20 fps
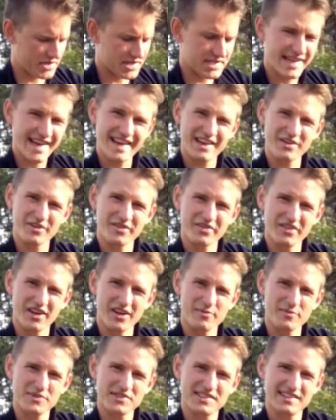just take your
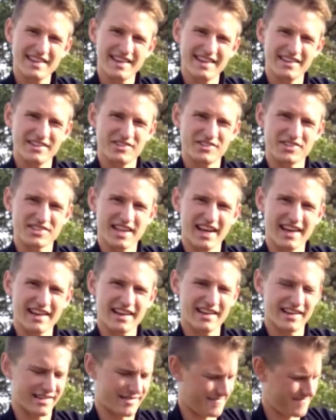thumbs and just kind
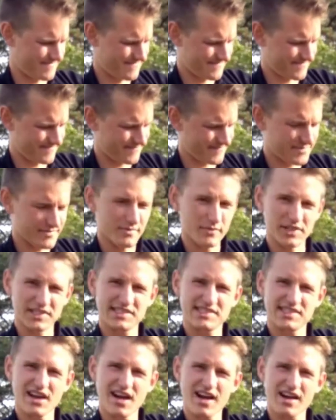of
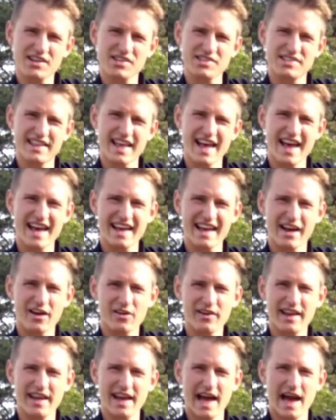massage that
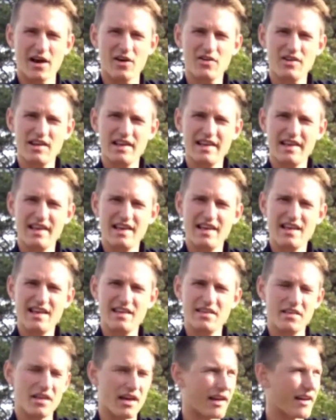area out,
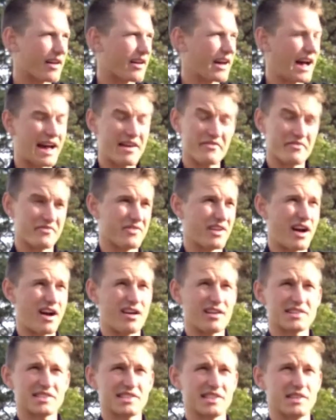
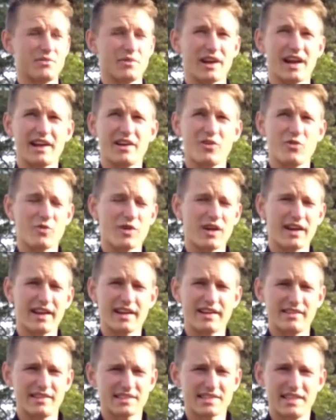honestly, when I go
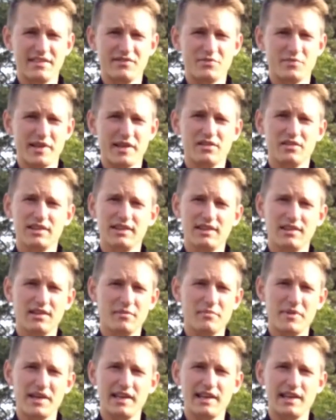running, this gives me
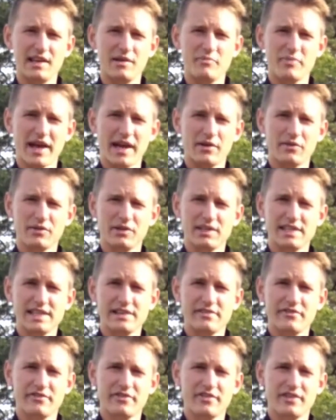immediate pain relief.